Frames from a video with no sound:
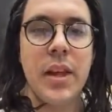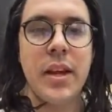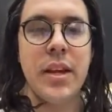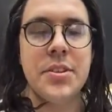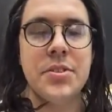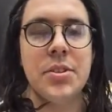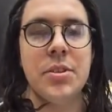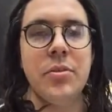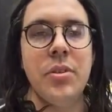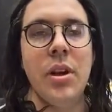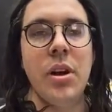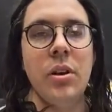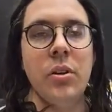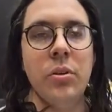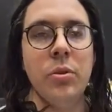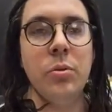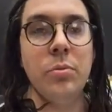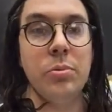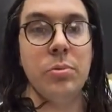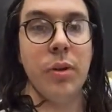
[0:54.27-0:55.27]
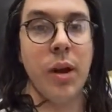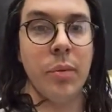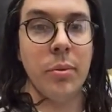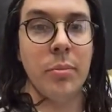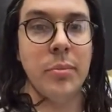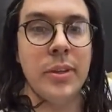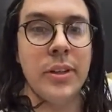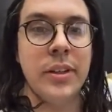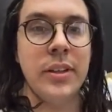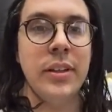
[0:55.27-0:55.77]
As you know,
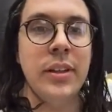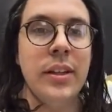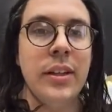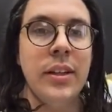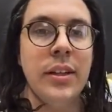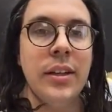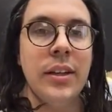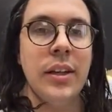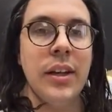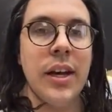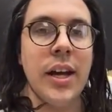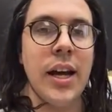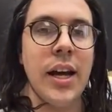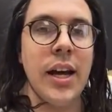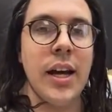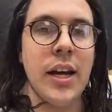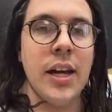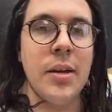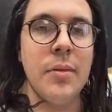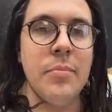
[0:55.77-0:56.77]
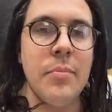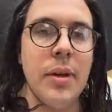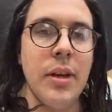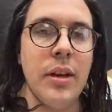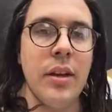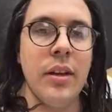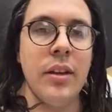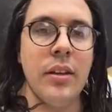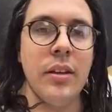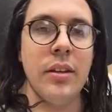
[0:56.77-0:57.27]
probably, I'm
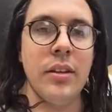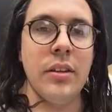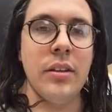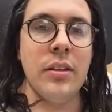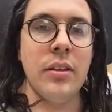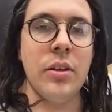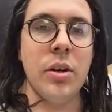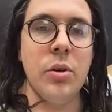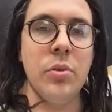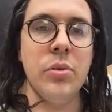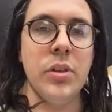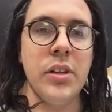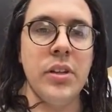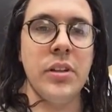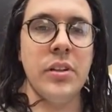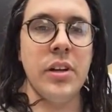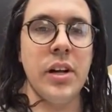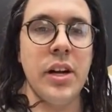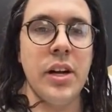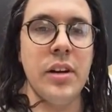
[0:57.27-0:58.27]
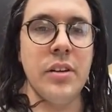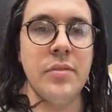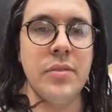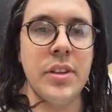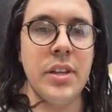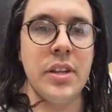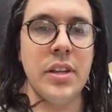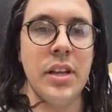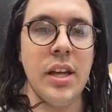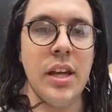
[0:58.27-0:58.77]
a co-leader of
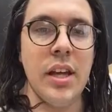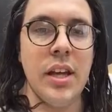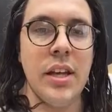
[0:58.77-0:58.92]
the